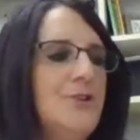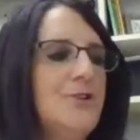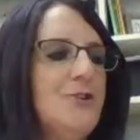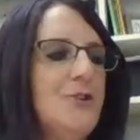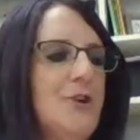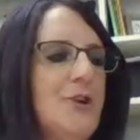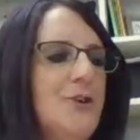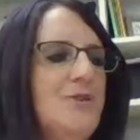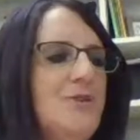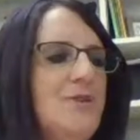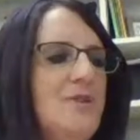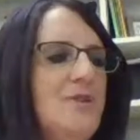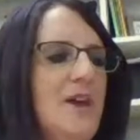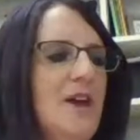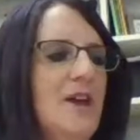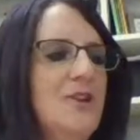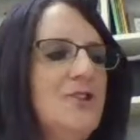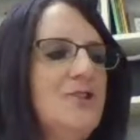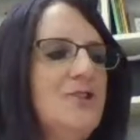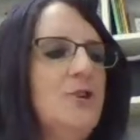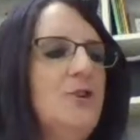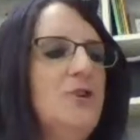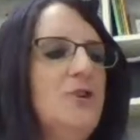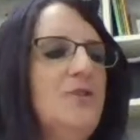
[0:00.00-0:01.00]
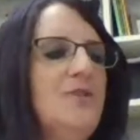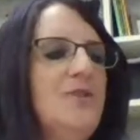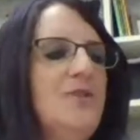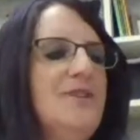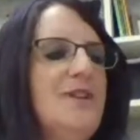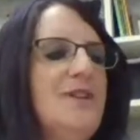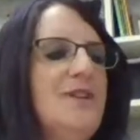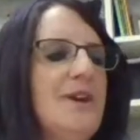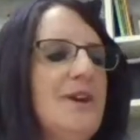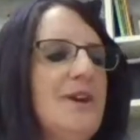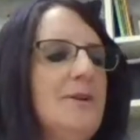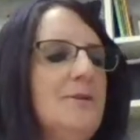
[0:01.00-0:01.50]
During the last show of the
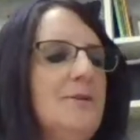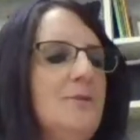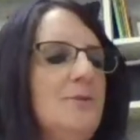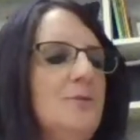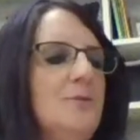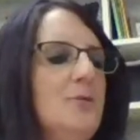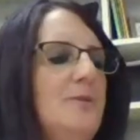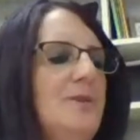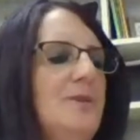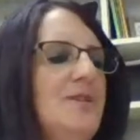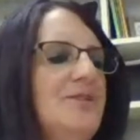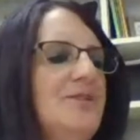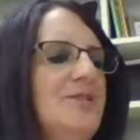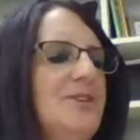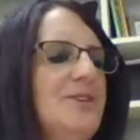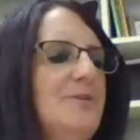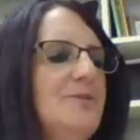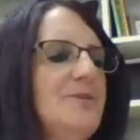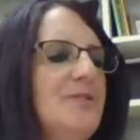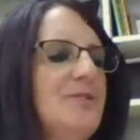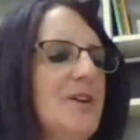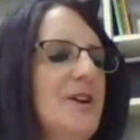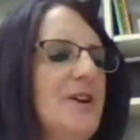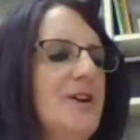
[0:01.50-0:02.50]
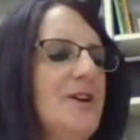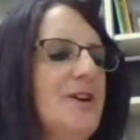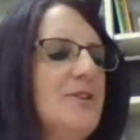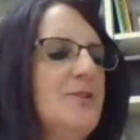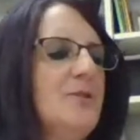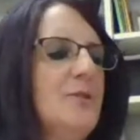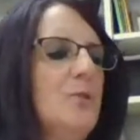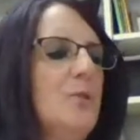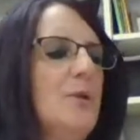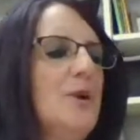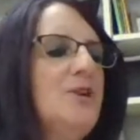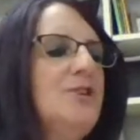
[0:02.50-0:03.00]
day, Ruby seems
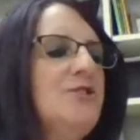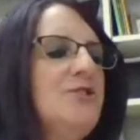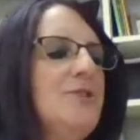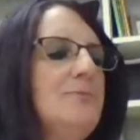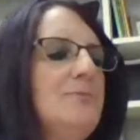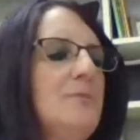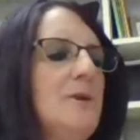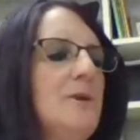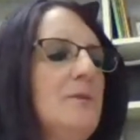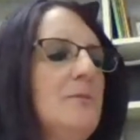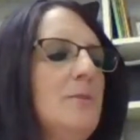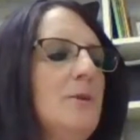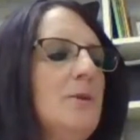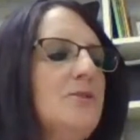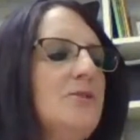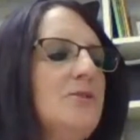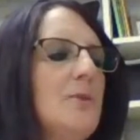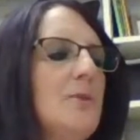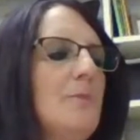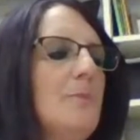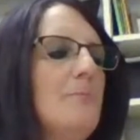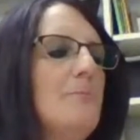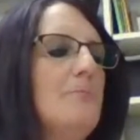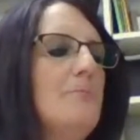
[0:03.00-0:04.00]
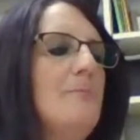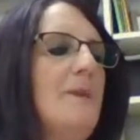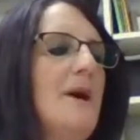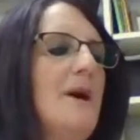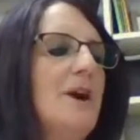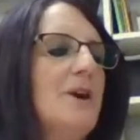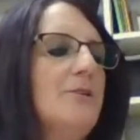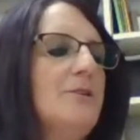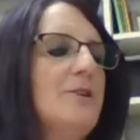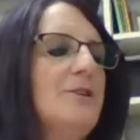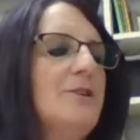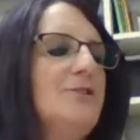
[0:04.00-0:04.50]
tired. When she mumbles,
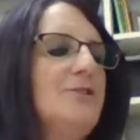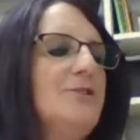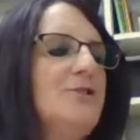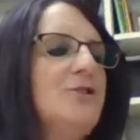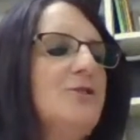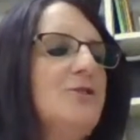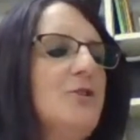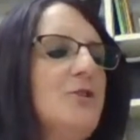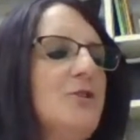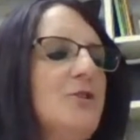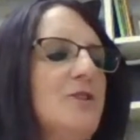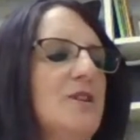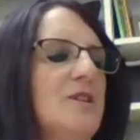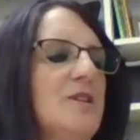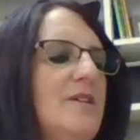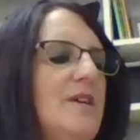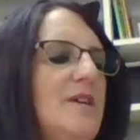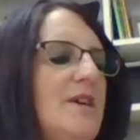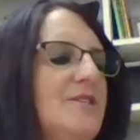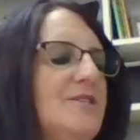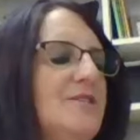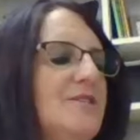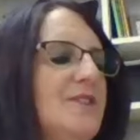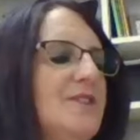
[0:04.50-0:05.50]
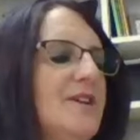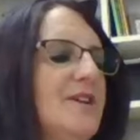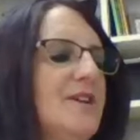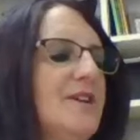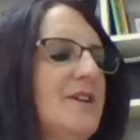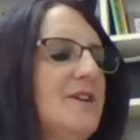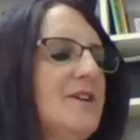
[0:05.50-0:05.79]
Mac reaches for the claw stick.